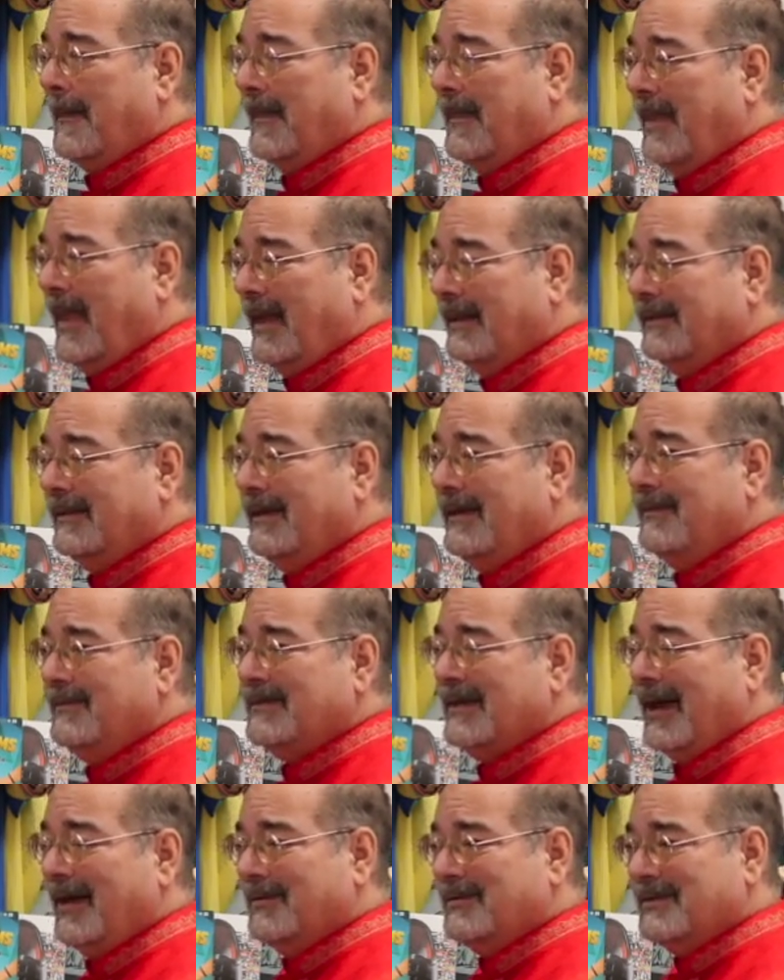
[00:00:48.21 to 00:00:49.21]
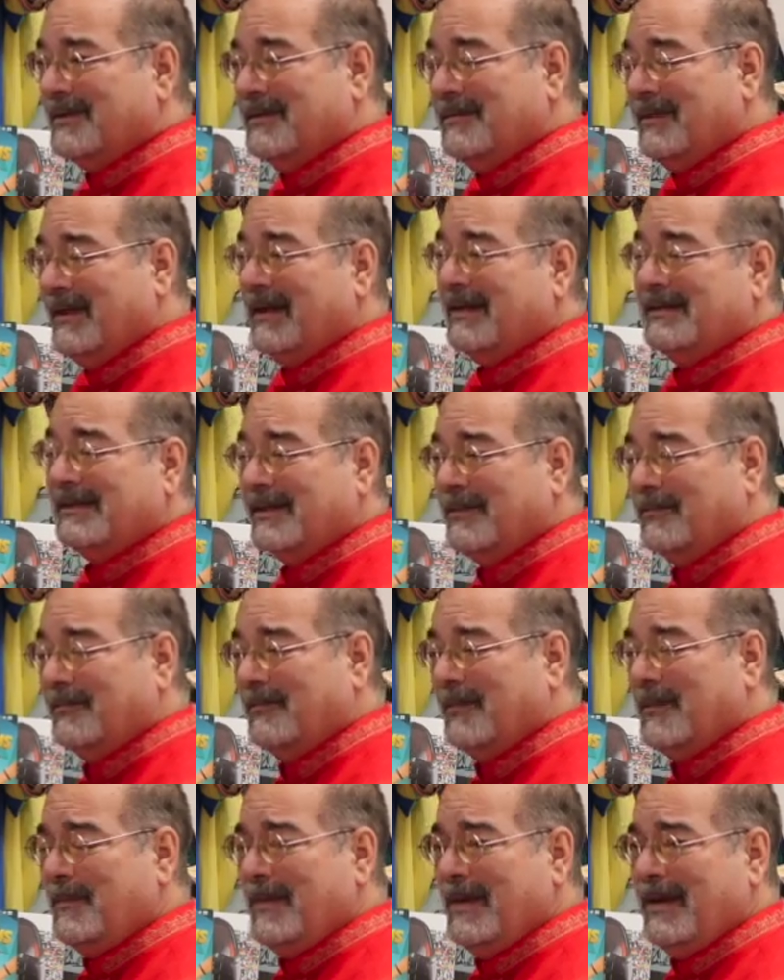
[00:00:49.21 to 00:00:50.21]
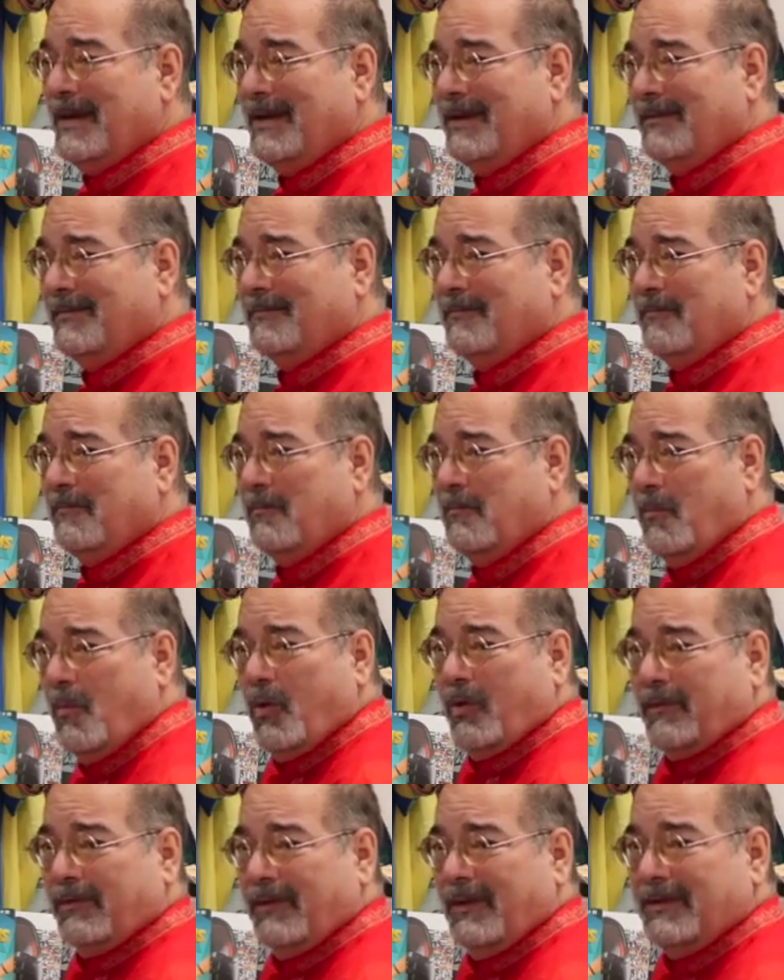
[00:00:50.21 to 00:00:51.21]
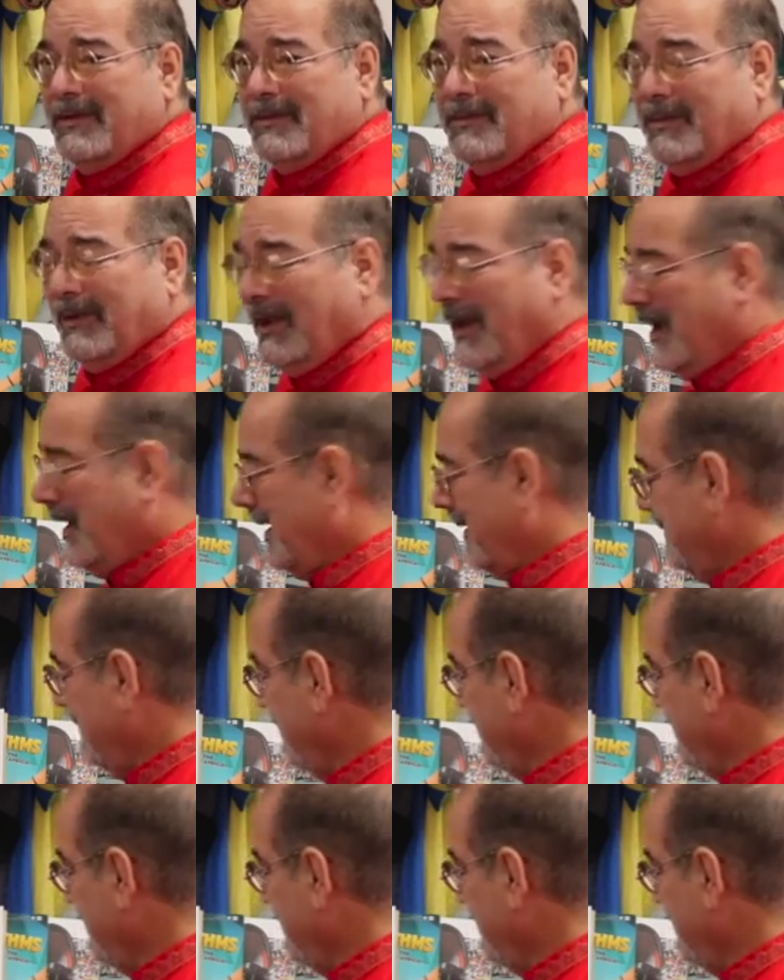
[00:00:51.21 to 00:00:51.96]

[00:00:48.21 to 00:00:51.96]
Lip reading: That leaves out some things that would be more fun to play.